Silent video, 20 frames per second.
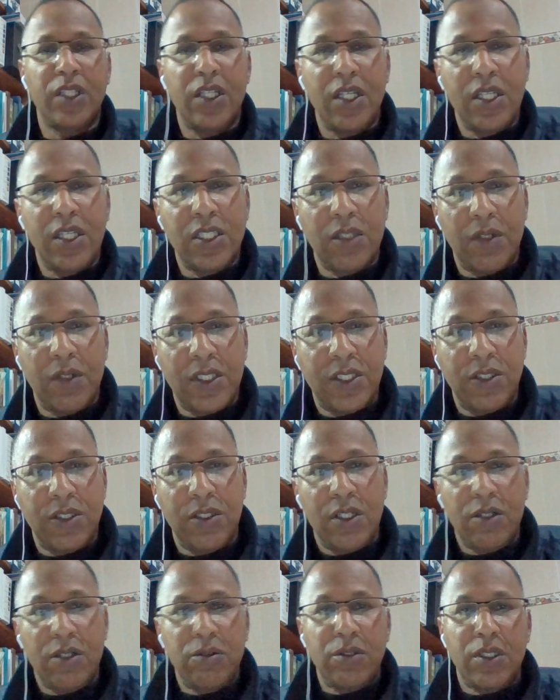So, as you
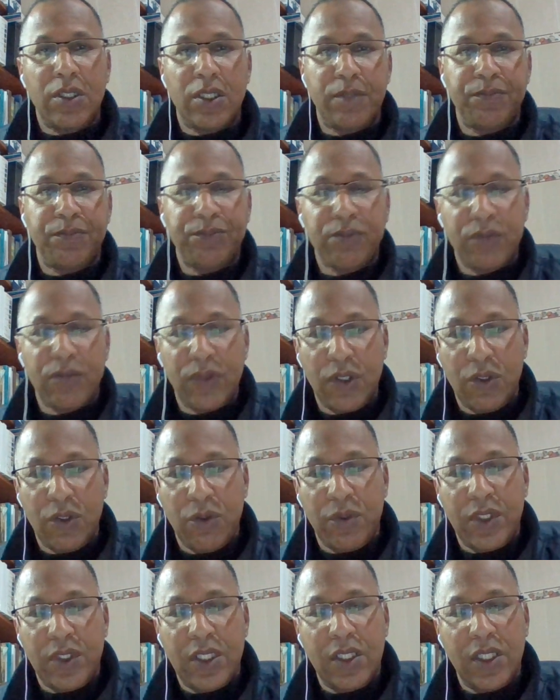know,
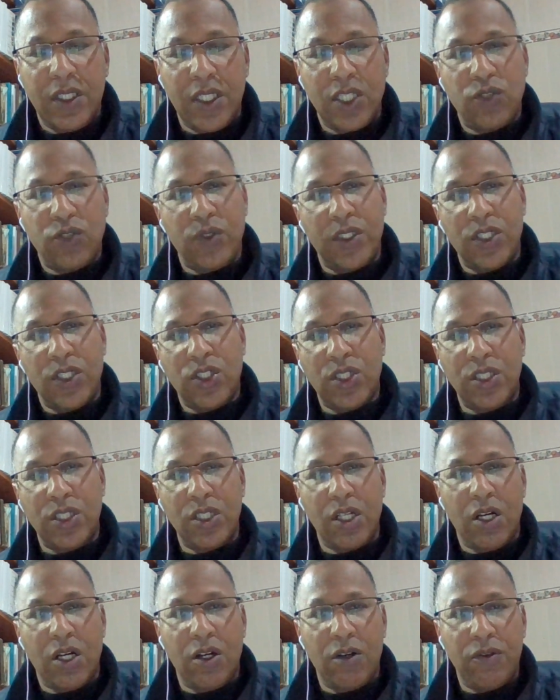within the tradition
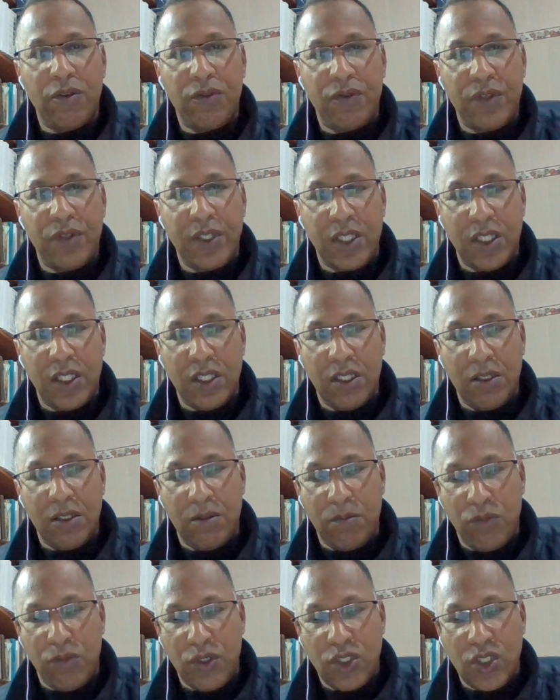of the
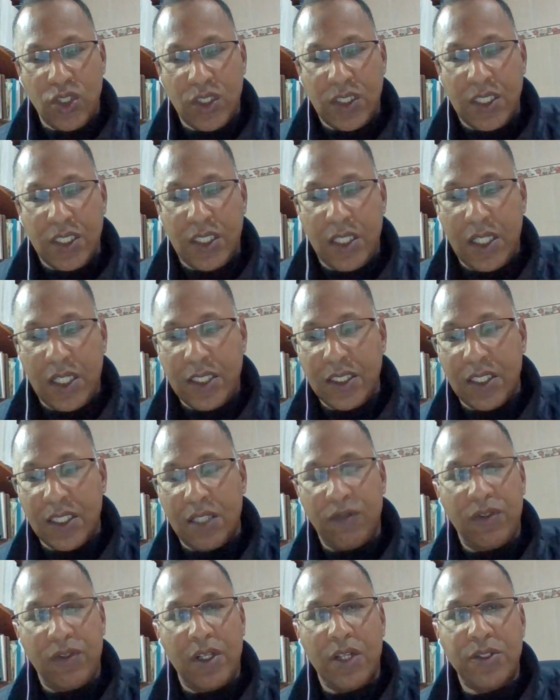British analytical
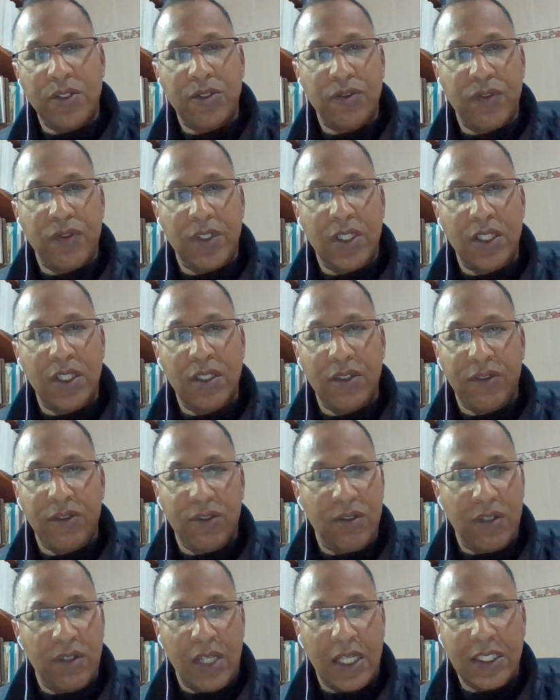philosophy in the
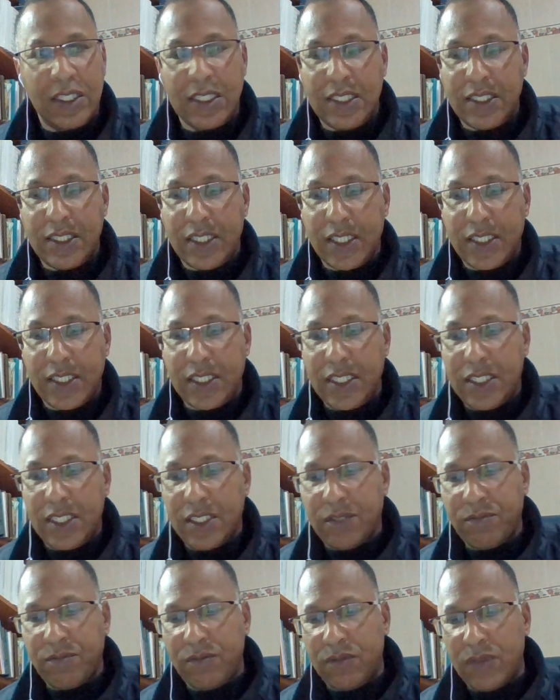1960s,
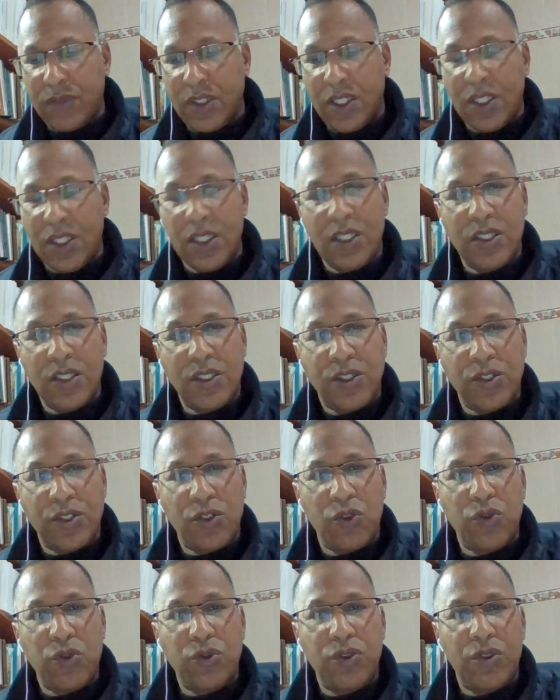
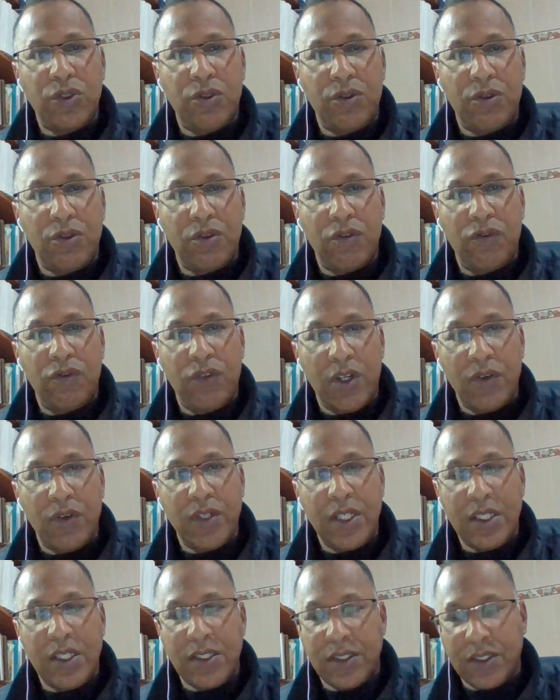saw the
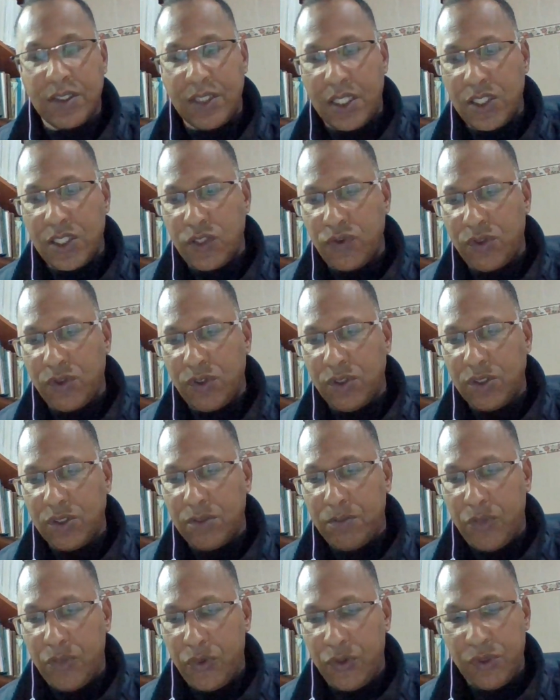very successful
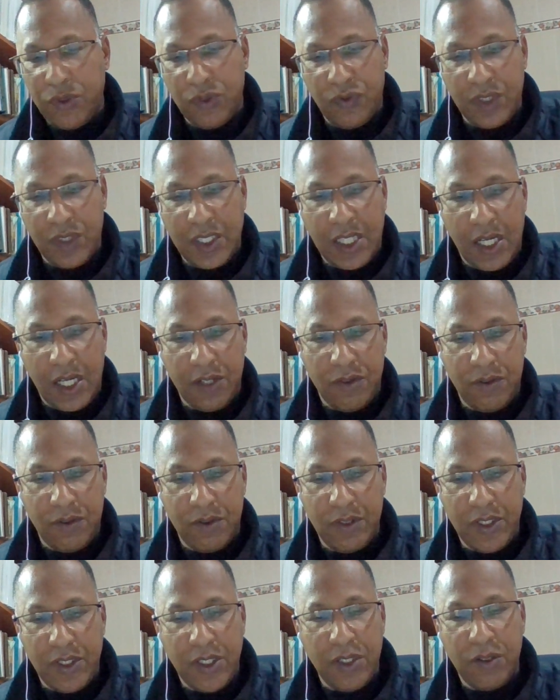birth of another
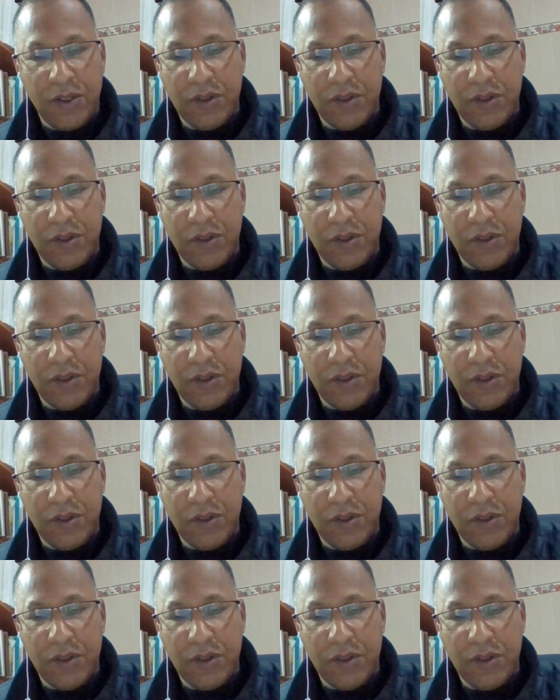new